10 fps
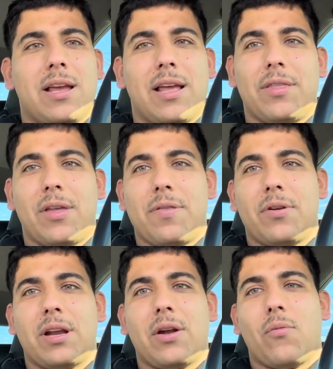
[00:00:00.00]
And they're
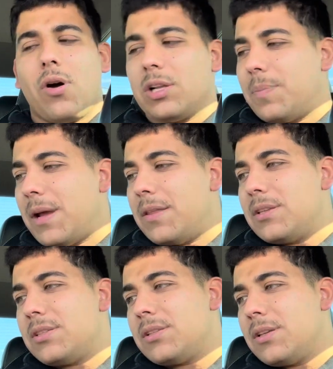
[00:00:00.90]
getting walked by
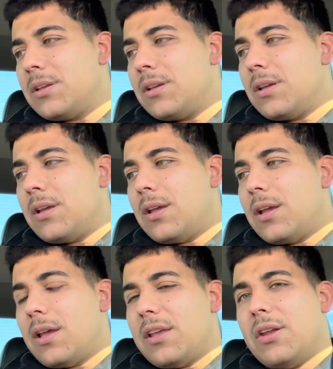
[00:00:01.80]
this,
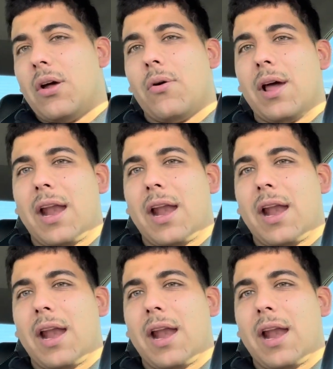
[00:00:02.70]
you know, and